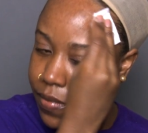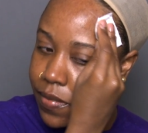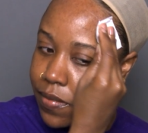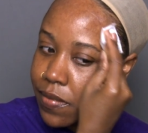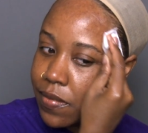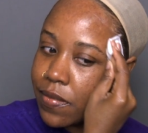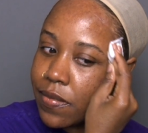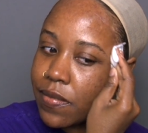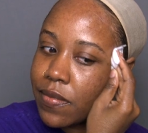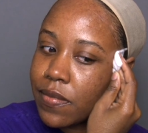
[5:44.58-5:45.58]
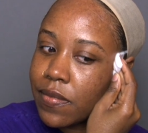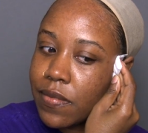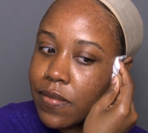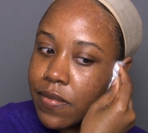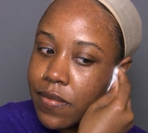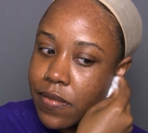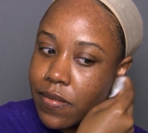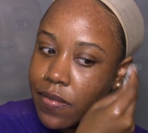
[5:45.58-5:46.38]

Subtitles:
(silence)